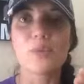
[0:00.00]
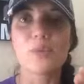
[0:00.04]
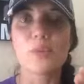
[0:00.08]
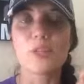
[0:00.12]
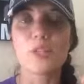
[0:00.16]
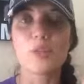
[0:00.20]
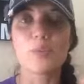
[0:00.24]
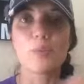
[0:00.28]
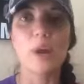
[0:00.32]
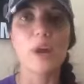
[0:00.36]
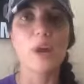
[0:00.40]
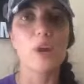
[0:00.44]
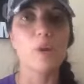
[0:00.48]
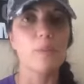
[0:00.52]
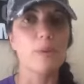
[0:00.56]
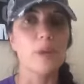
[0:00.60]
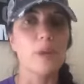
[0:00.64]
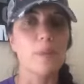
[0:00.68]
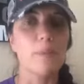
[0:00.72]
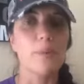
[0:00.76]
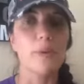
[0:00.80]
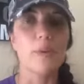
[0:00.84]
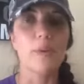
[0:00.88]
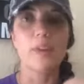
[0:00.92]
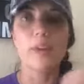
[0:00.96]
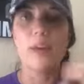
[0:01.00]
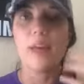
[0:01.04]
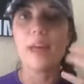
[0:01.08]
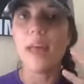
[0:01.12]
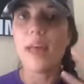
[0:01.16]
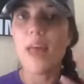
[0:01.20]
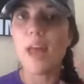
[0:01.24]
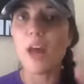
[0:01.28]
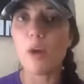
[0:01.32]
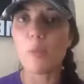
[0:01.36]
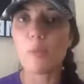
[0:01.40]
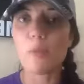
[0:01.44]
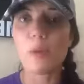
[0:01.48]
to inspire people,
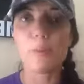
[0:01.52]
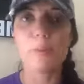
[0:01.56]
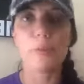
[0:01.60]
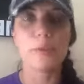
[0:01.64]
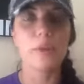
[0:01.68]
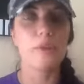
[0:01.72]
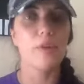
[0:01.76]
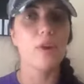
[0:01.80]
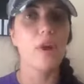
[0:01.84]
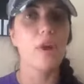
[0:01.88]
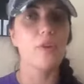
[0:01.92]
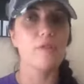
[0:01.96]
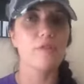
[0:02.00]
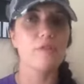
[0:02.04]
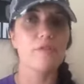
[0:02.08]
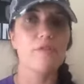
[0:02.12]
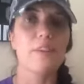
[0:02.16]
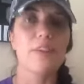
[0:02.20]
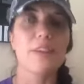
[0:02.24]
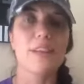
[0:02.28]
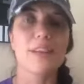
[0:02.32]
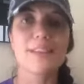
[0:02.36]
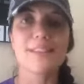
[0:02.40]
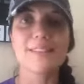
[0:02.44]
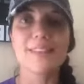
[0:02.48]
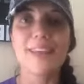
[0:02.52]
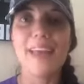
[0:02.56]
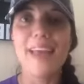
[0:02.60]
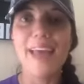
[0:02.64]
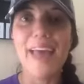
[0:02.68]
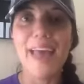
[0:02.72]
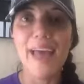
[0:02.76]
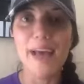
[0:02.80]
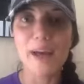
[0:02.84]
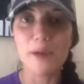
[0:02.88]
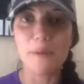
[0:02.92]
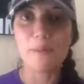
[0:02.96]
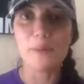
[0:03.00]
help people in their health and fitness,
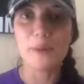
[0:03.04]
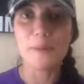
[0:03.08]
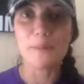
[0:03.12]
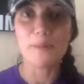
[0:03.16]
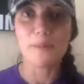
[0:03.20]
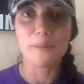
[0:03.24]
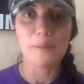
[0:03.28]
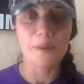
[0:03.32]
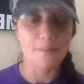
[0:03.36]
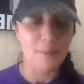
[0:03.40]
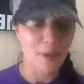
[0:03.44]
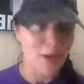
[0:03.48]
help people be